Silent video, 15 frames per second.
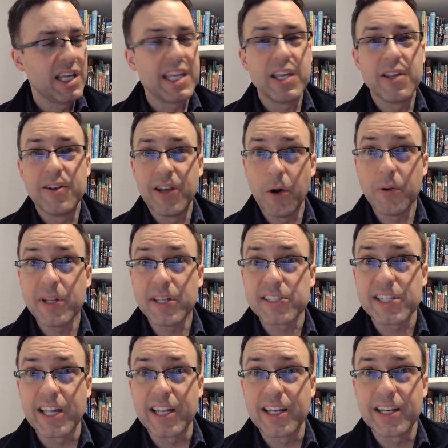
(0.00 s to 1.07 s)
you
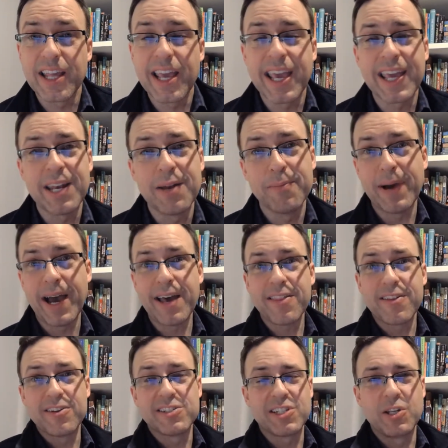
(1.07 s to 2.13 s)
notice it and it
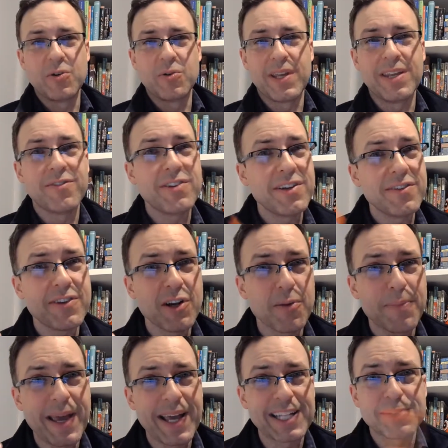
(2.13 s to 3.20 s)
bothers you. Even if you're a
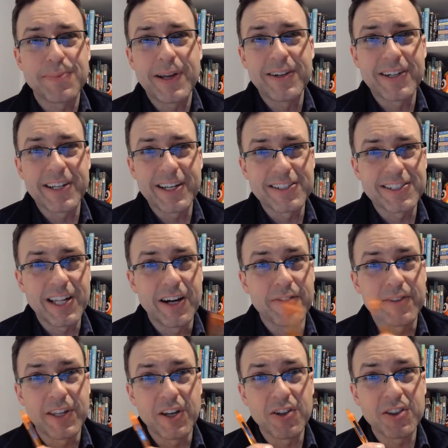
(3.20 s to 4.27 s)
bad speller yourself,
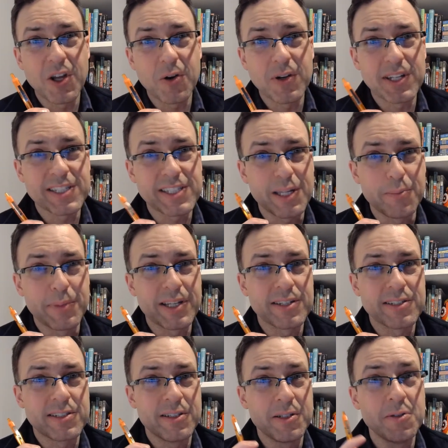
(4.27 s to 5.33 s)
you'll notice it
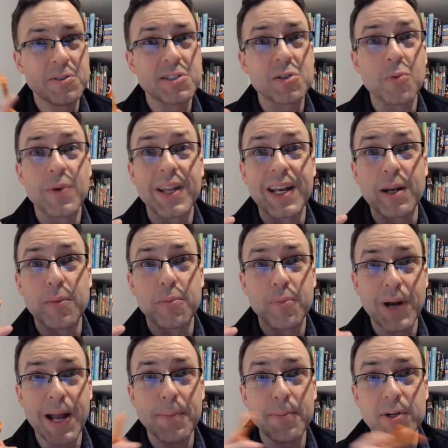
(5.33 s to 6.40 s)
because you're used to reading
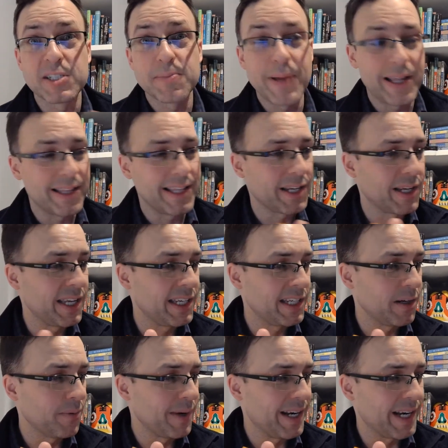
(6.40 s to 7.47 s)
proper spelling in
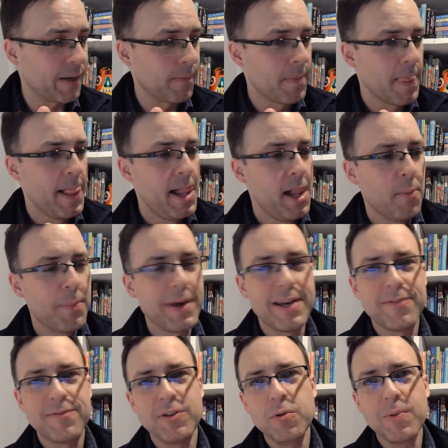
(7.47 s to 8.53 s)
your reading. But
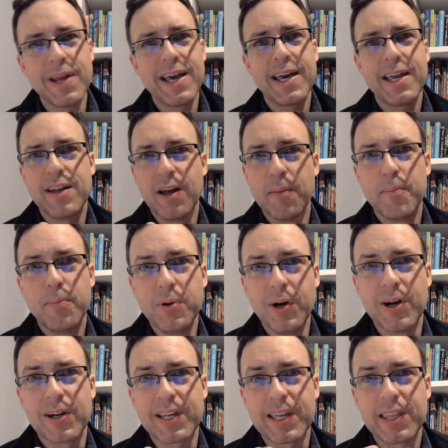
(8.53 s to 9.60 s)
if you read a
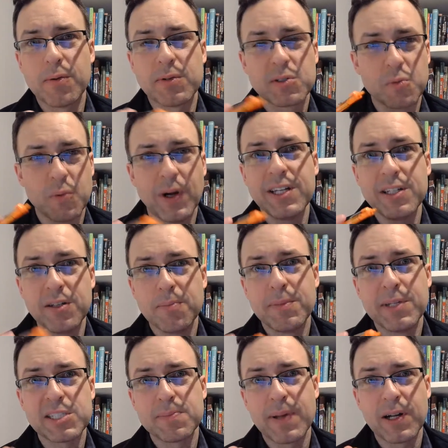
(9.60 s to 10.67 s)
book and there was one
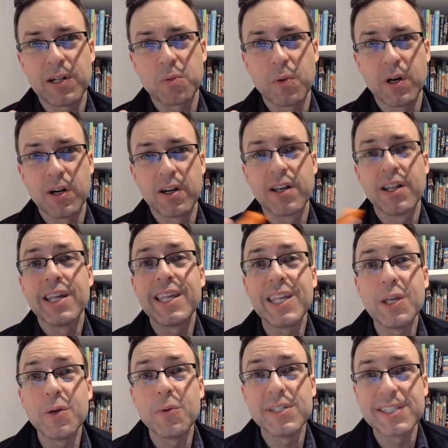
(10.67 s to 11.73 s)
misspelled word,
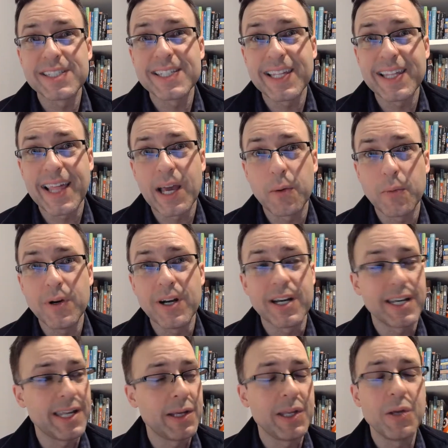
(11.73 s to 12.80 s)
you would see that word.
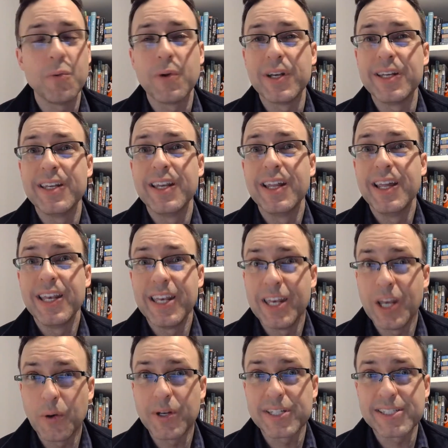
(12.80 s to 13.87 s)
You would
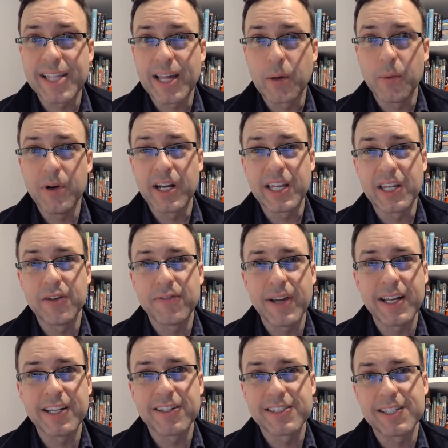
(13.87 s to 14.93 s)
notice that word and you'd
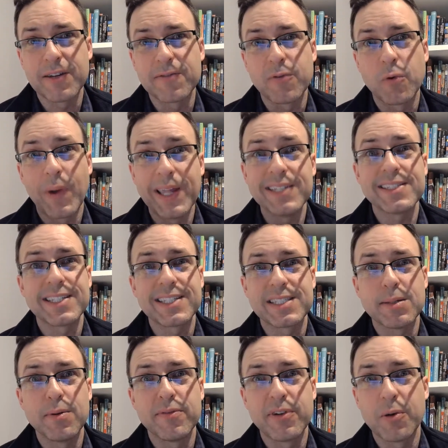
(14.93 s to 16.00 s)
find yourself wasting
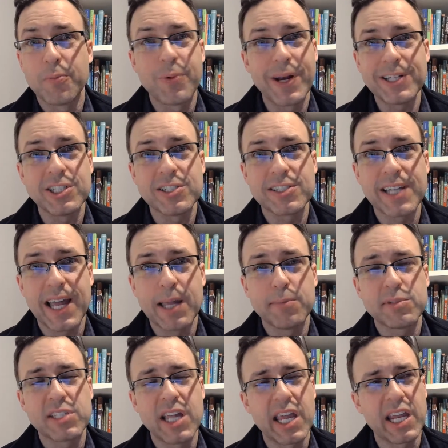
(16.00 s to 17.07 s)
some of your precious time
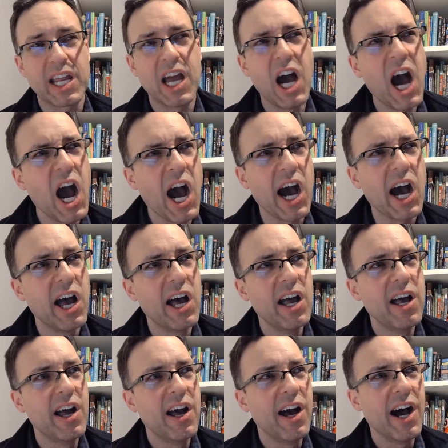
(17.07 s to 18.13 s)
saying, huh,
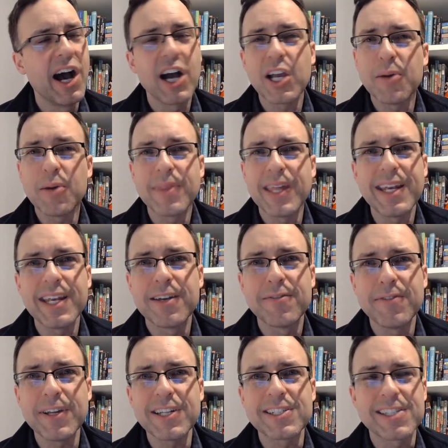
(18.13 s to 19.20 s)
how come they didn't
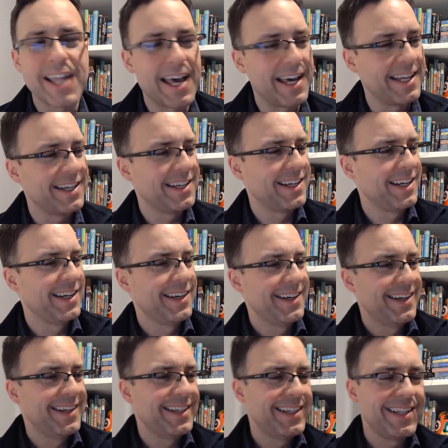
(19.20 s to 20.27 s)
fix that?
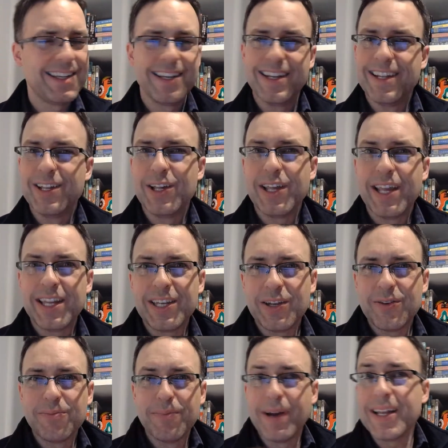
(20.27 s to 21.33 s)
And
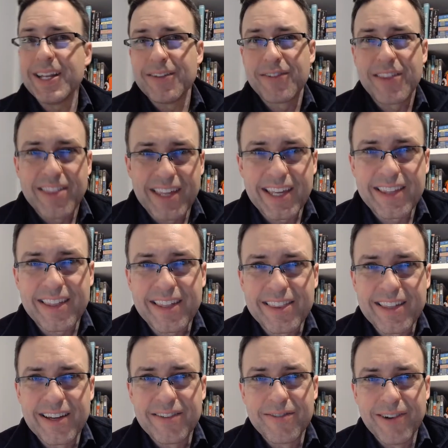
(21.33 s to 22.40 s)
you might even think that
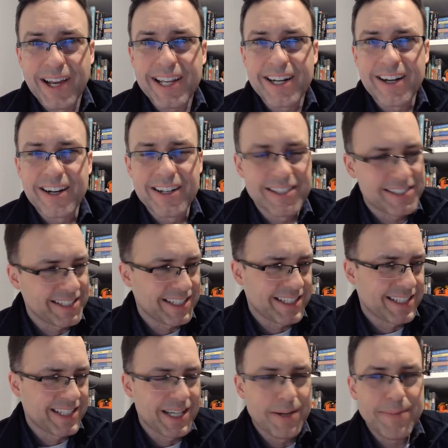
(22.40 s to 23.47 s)
the writer is like,
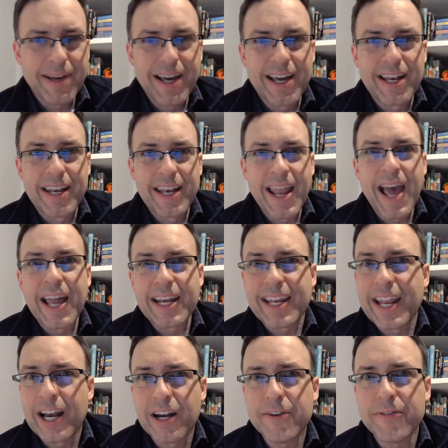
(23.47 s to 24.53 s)
come on, not
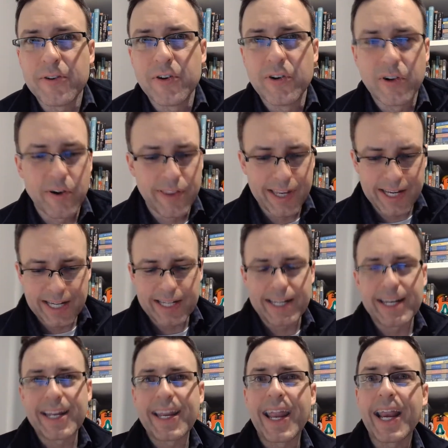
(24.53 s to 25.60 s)
careful, or they didn't
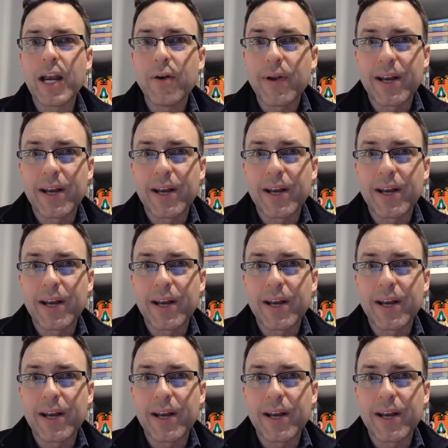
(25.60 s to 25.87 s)
care